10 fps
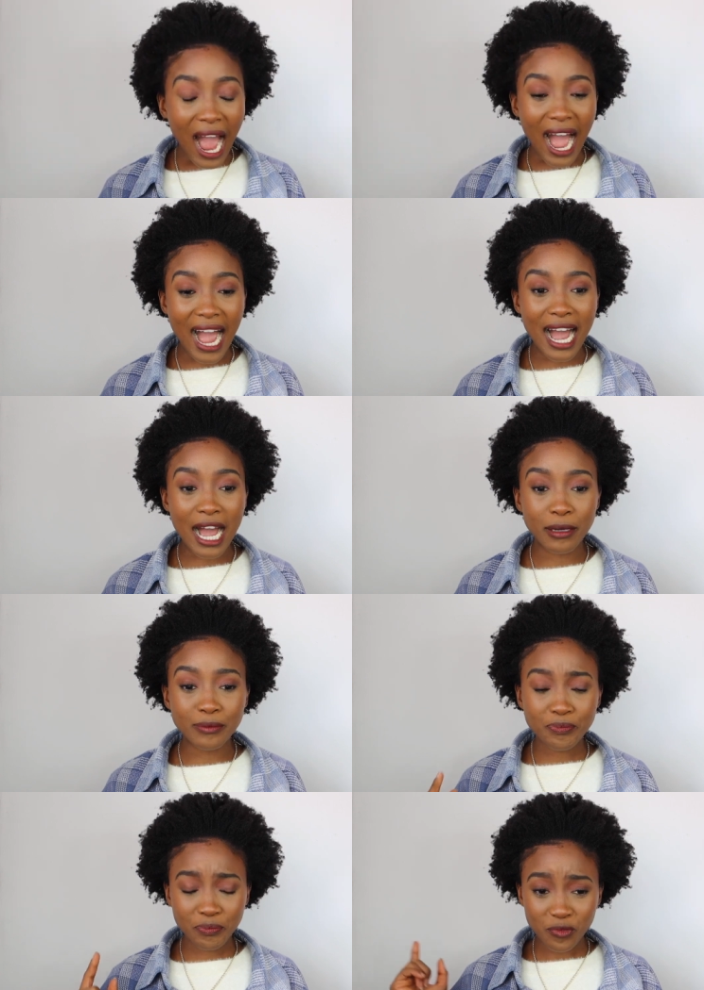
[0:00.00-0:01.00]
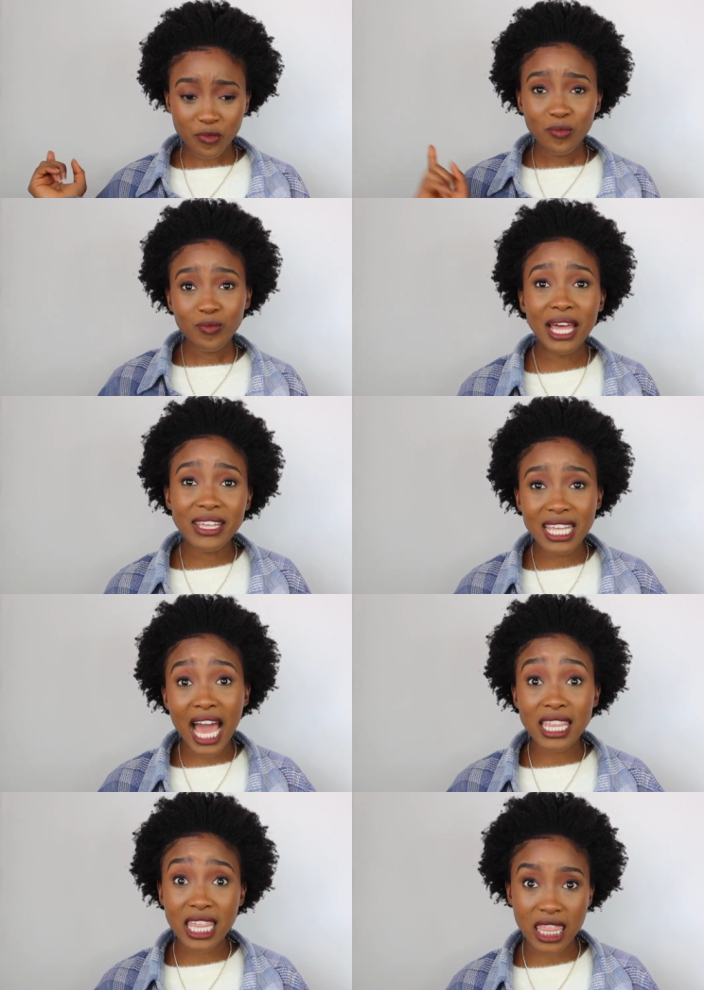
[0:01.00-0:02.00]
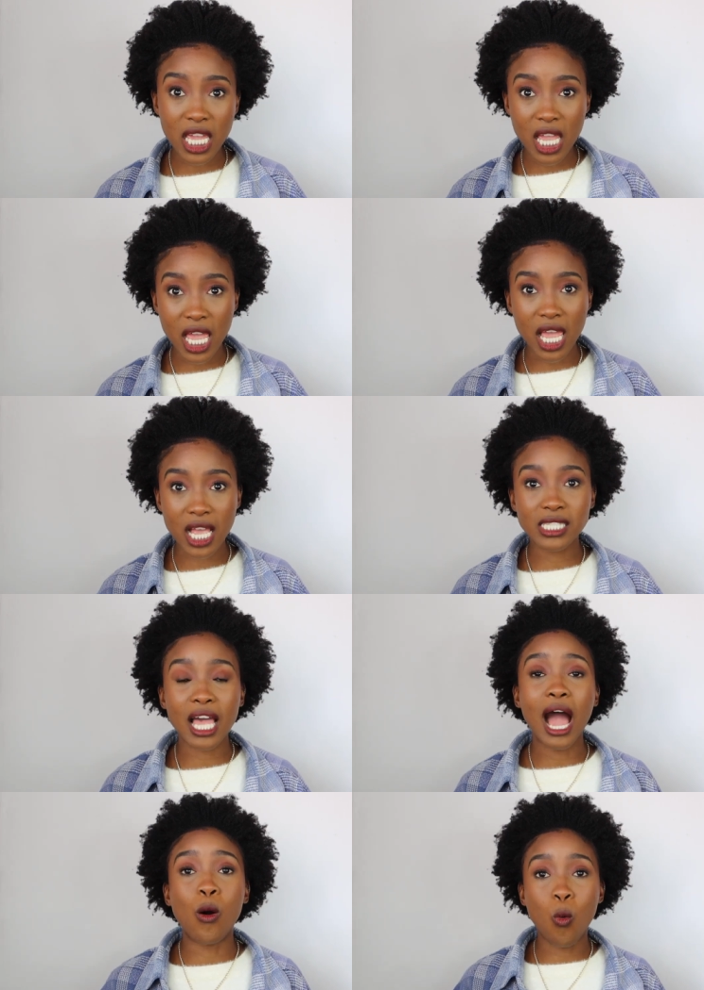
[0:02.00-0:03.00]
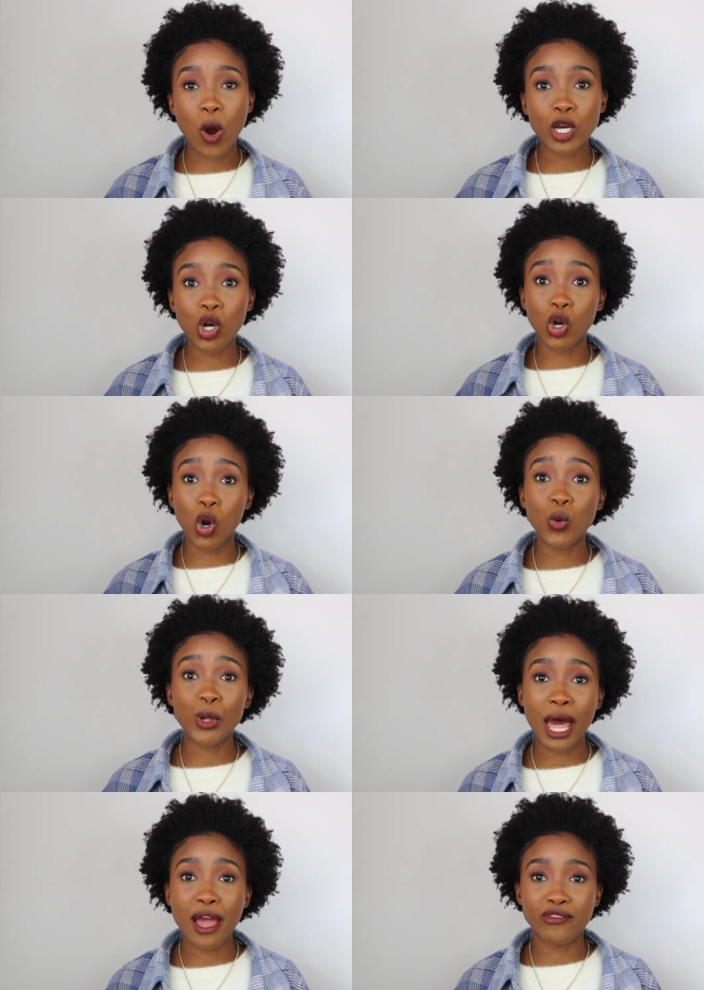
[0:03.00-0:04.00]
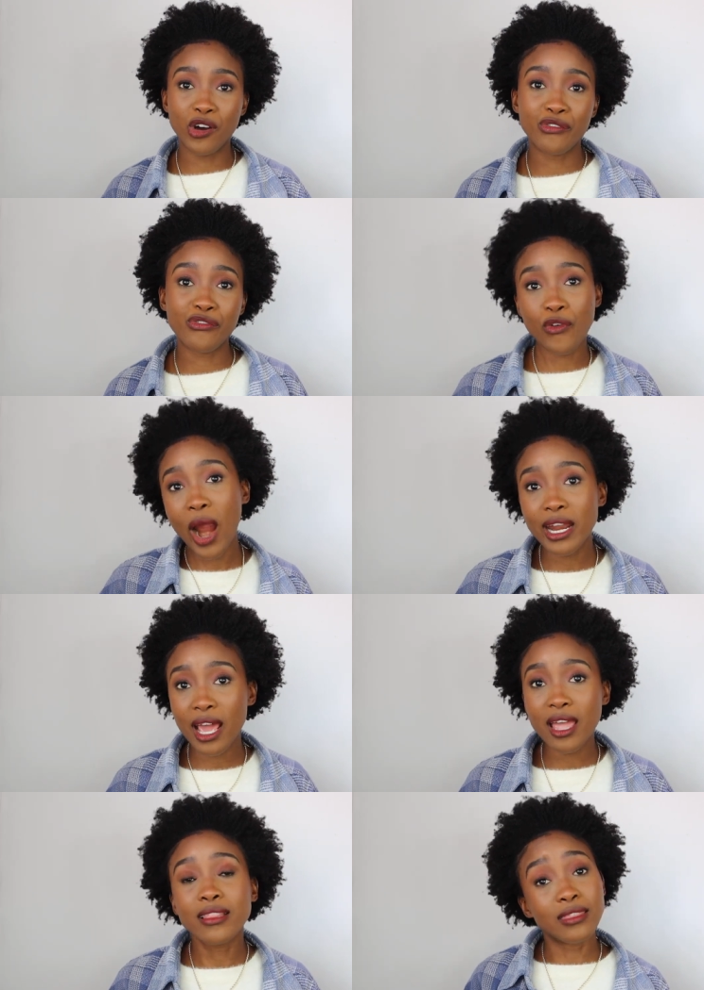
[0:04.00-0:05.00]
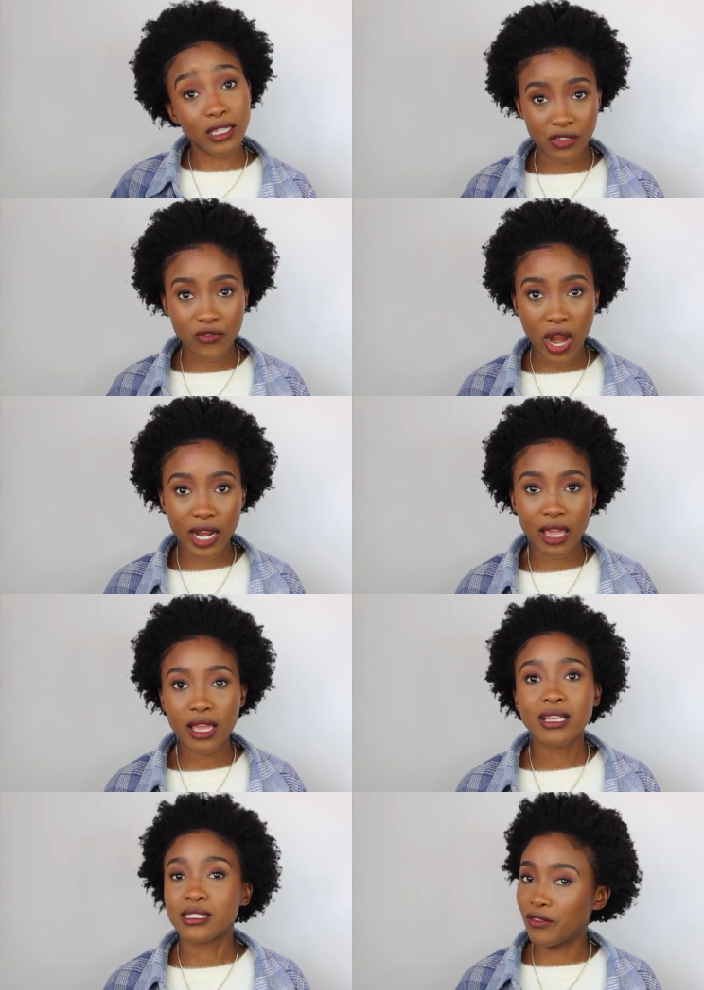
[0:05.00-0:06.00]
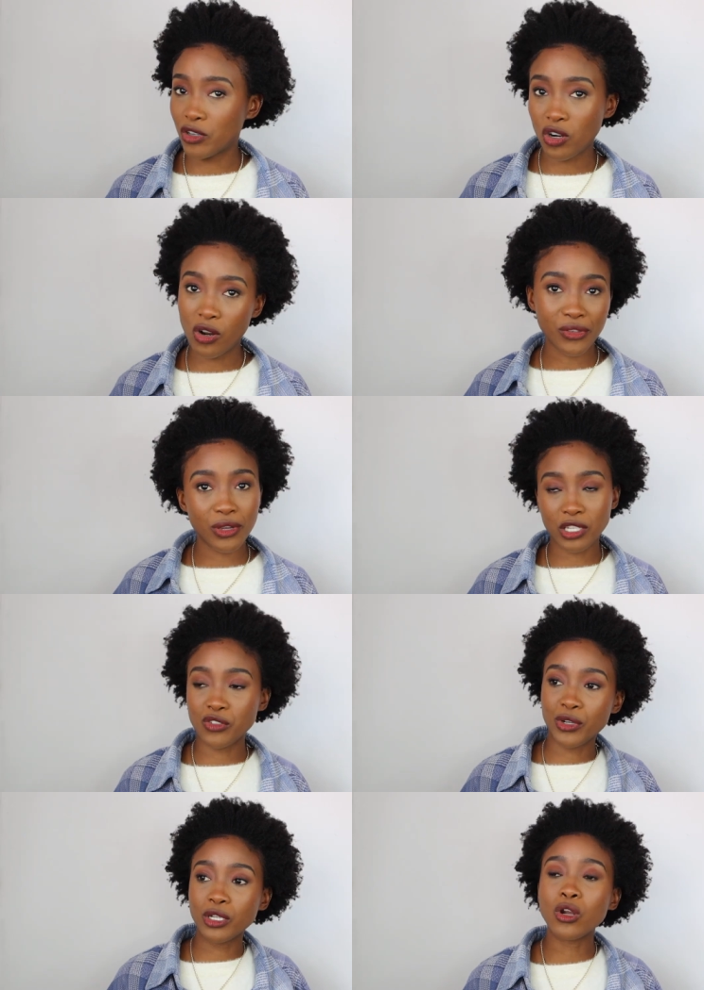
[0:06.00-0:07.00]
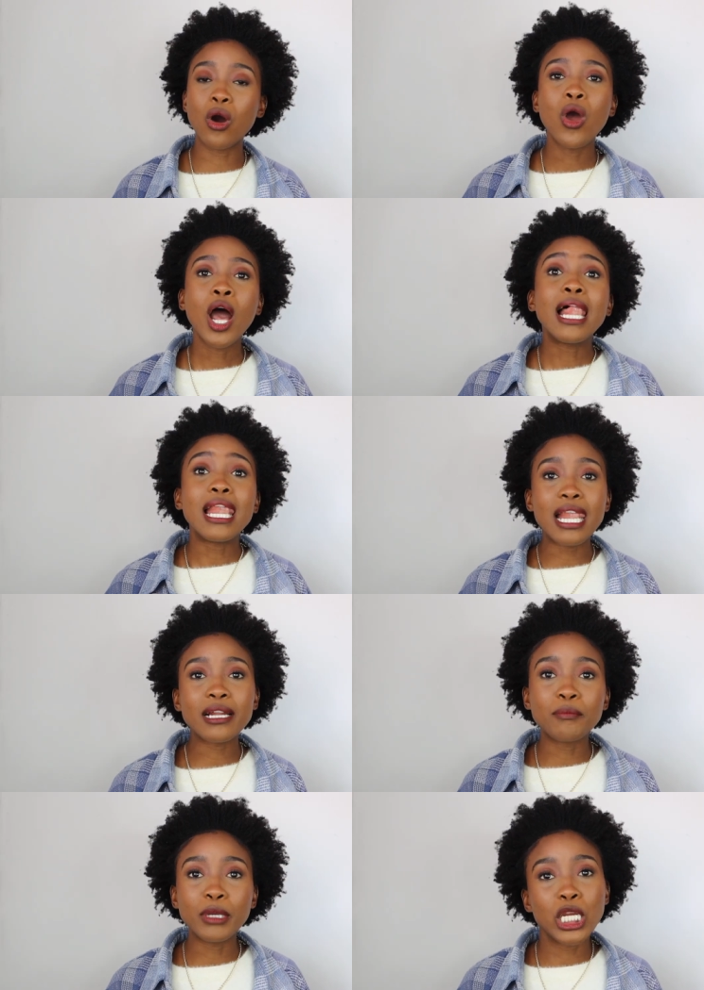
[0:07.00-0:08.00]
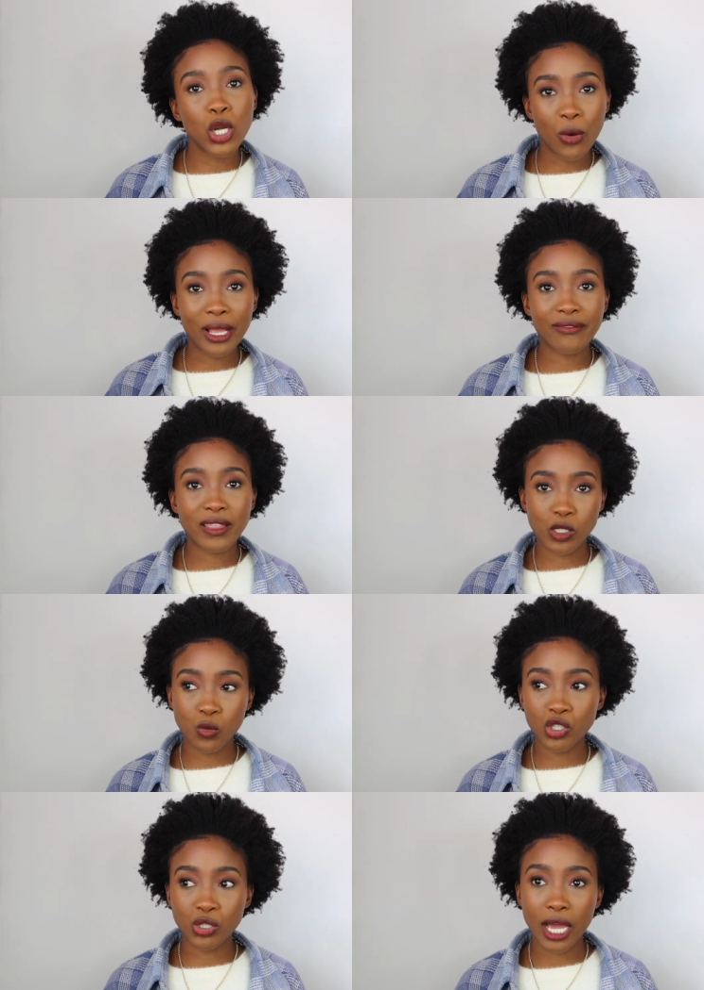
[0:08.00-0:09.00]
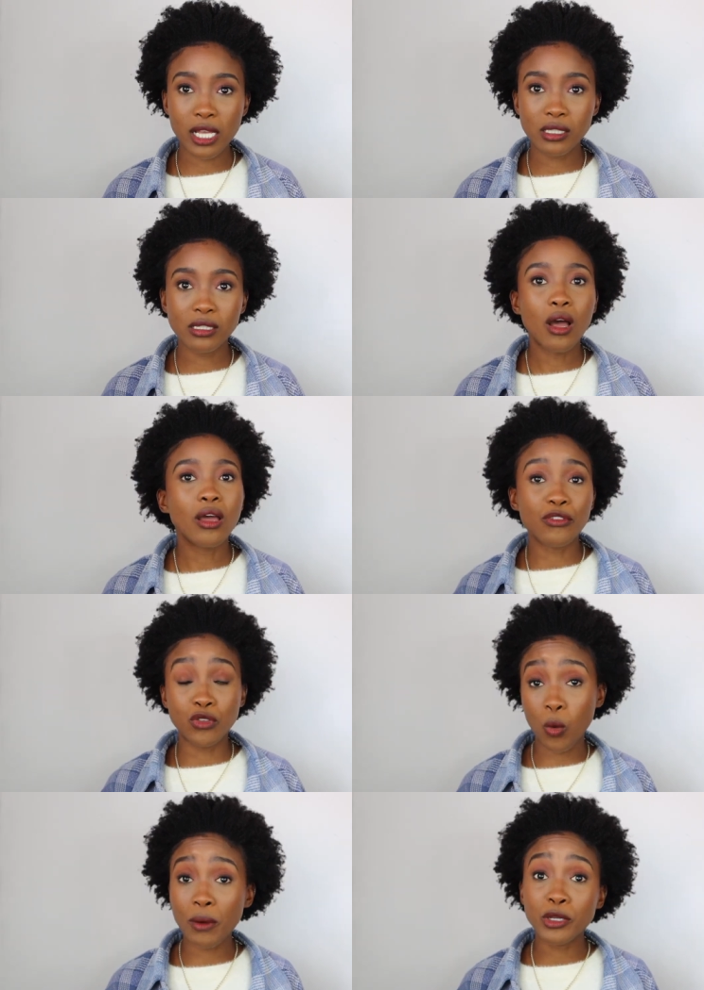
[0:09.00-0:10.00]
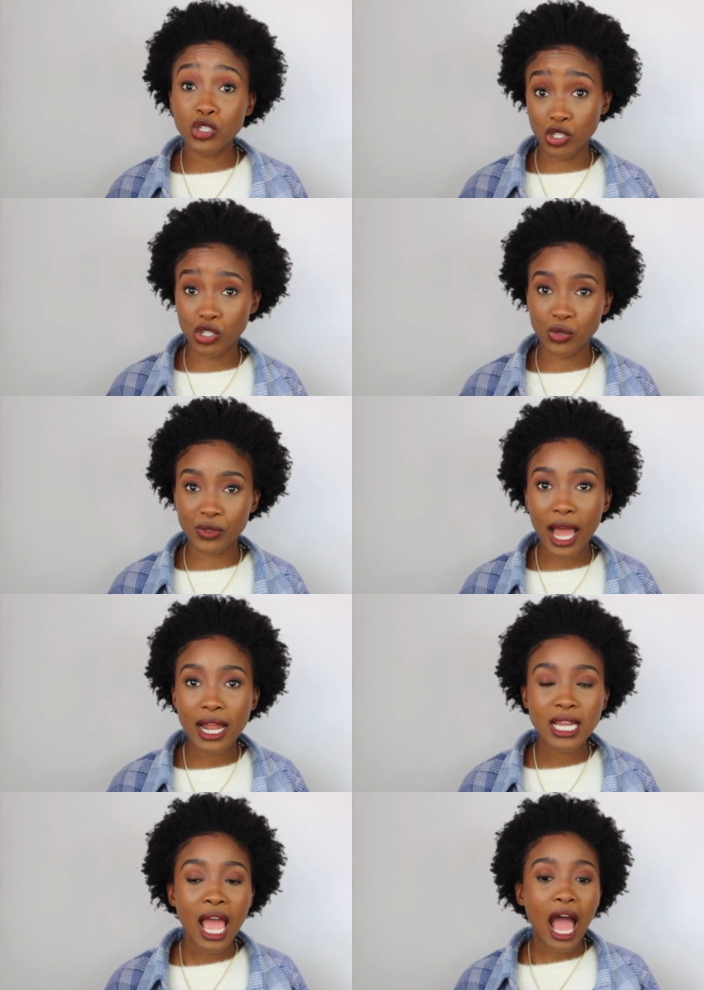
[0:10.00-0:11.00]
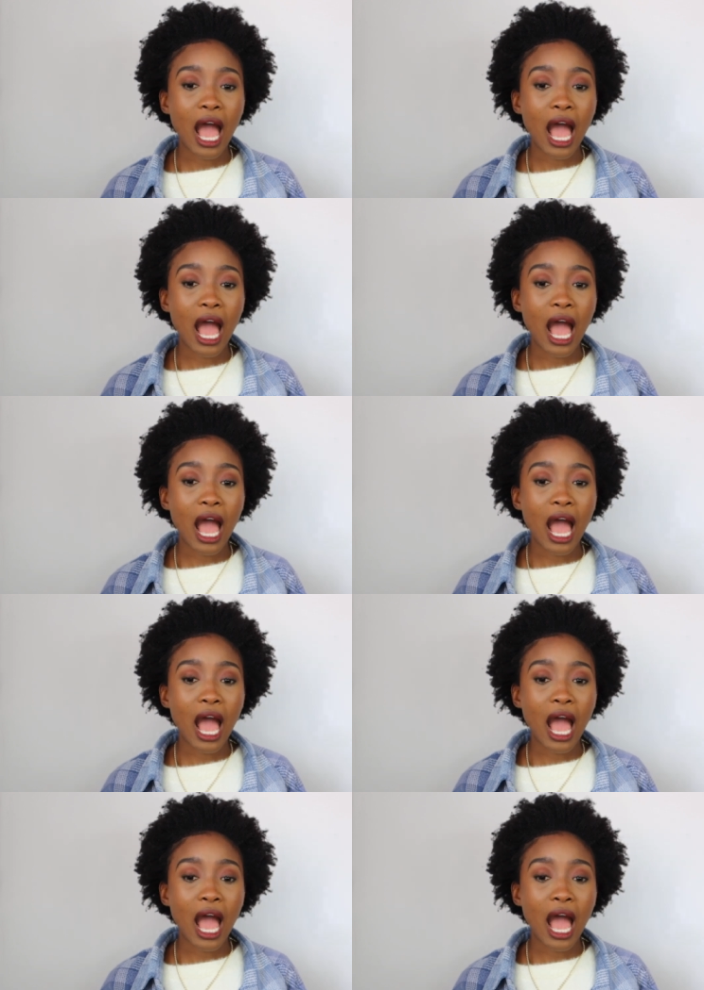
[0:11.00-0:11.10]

Um, And then the other thing is, I want to go live on Friday, this Friday, seven o'clock, you guys already know. Let me know if that's what you guys, if you want me to do that.